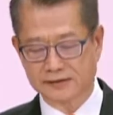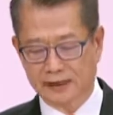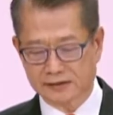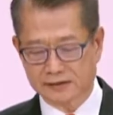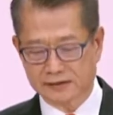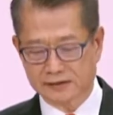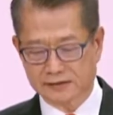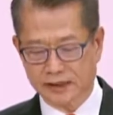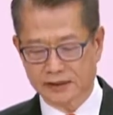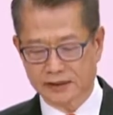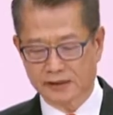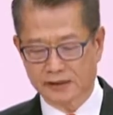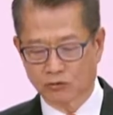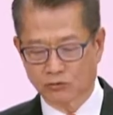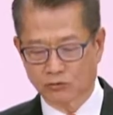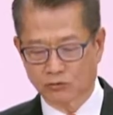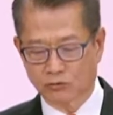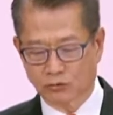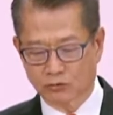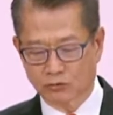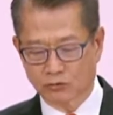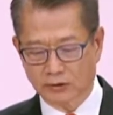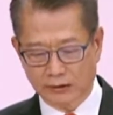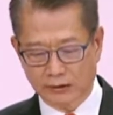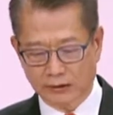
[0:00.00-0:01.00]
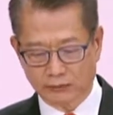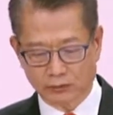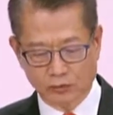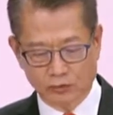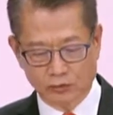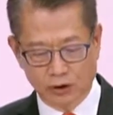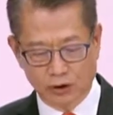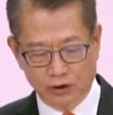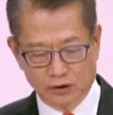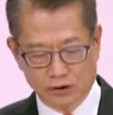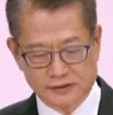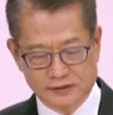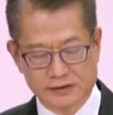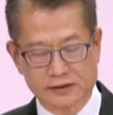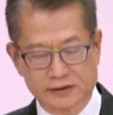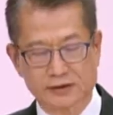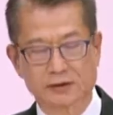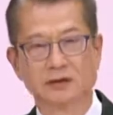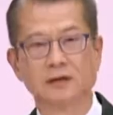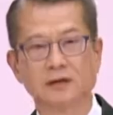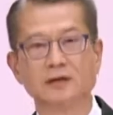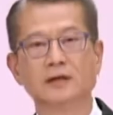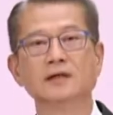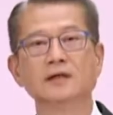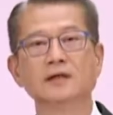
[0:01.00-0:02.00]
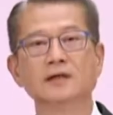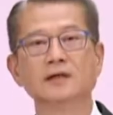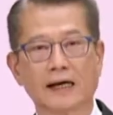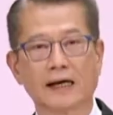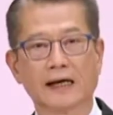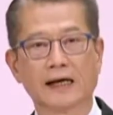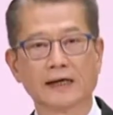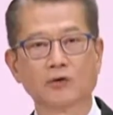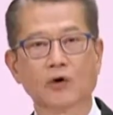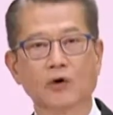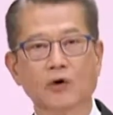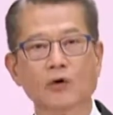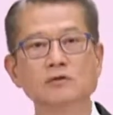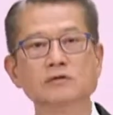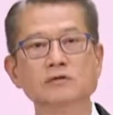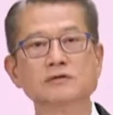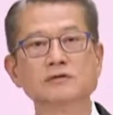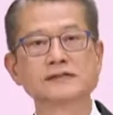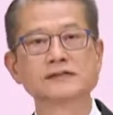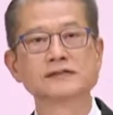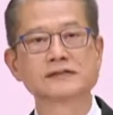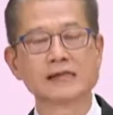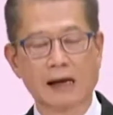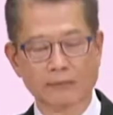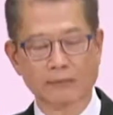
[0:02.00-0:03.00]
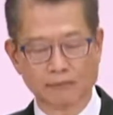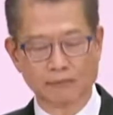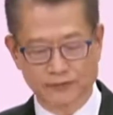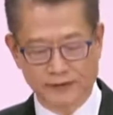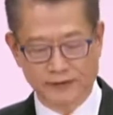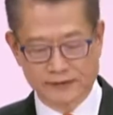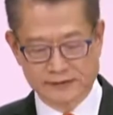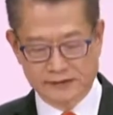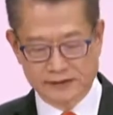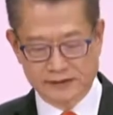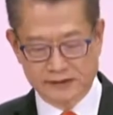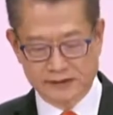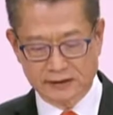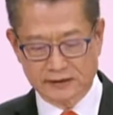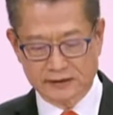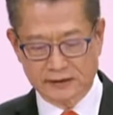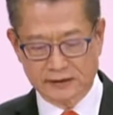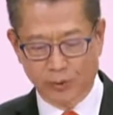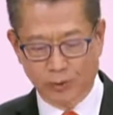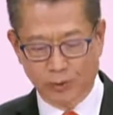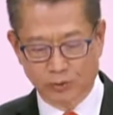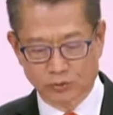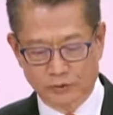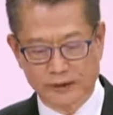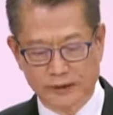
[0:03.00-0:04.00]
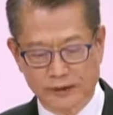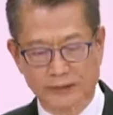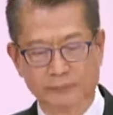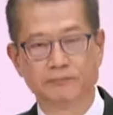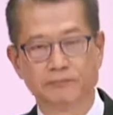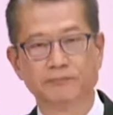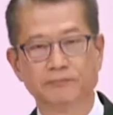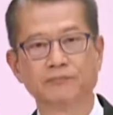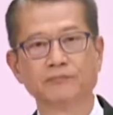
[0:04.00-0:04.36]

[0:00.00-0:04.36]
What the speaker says: The government will provide commuters with a subsidy amounting to 1/3 of their actual